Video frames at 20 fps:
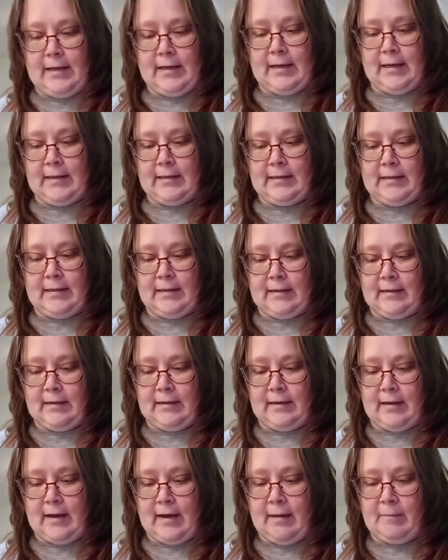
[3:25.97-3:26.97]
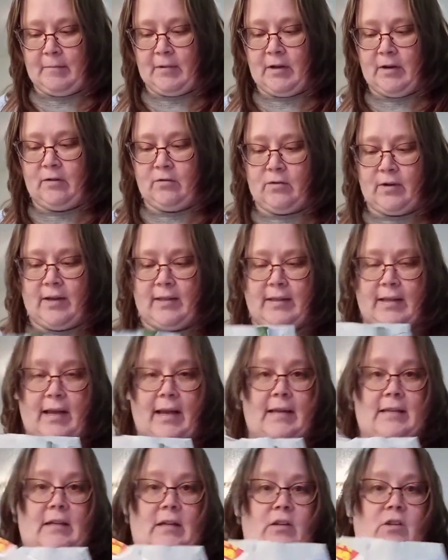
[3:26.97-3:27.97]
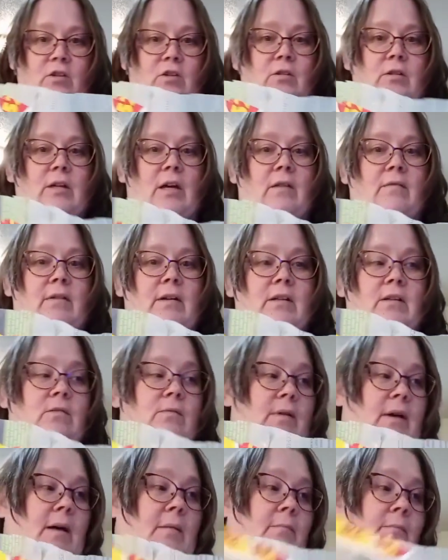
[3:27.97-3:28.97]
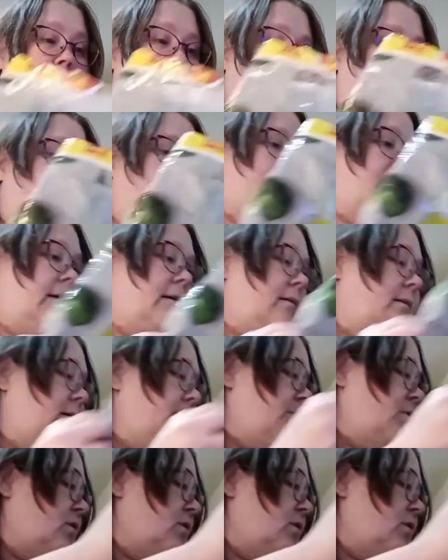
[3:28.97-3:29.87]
And I'm going to drain the excess juice out of it. So we got broccoli here. I'm